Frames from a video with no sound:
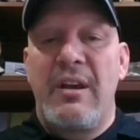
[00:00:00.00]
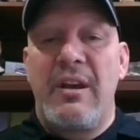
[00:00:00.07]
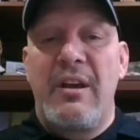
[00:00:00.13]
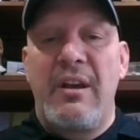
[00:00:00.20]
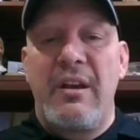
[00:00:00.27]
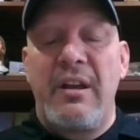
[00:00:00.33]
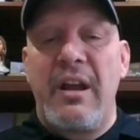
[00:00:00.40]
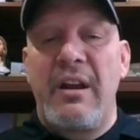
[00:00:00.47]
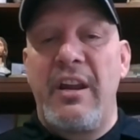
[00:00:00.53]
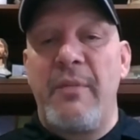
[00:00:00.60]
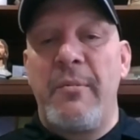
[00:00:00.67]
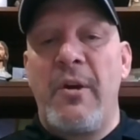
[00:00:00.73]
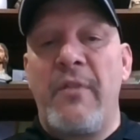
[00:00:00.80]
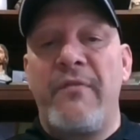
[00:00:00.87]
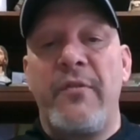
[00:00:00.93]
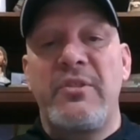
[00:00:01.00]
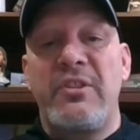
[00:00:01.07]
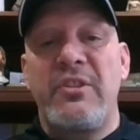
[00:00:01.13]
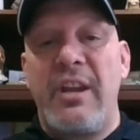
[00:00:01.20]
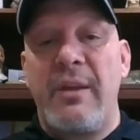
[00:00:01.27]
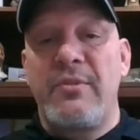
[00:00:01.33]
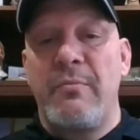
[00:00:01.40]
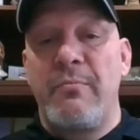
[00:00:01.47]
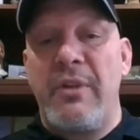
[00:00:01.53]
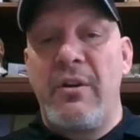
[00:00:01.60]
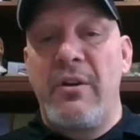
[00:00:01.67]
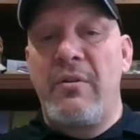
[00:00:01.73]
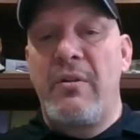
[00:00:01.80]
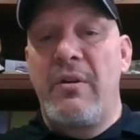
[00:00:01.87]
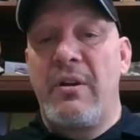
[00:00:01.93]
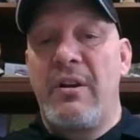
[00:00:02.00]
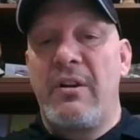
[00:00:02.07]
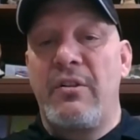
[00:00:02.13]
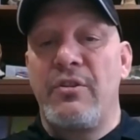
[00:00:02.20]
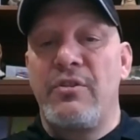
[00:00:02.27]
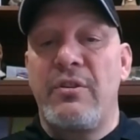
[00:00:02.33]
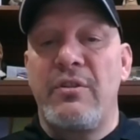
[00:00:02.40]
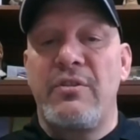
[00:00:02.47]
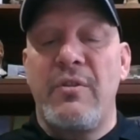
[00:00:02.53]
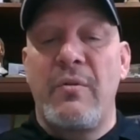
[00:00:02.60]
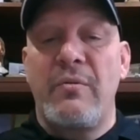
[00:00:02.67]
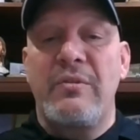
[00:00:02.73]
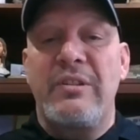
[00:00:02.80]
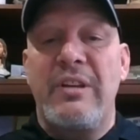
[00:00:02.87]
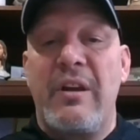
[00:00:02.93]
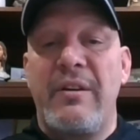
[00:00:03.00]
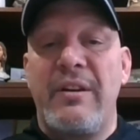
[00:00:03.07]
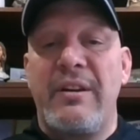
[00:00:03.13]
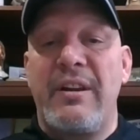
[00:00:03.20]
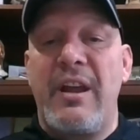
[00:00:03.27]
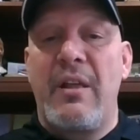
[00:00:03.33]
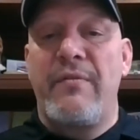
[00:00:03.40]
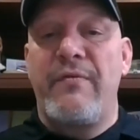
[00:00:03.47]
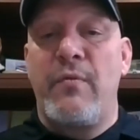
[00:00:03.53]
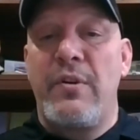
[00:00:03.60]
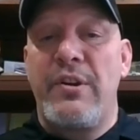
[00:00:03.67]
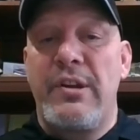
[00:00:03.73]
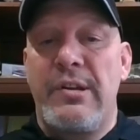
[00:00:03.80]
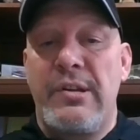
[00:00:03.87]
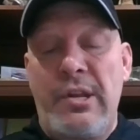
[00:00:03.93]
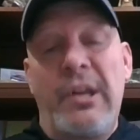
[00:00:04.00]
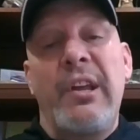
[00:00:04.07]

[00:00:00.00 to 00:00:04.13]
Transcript: Got an email from Sam Zamir, Collision Consultants out in California.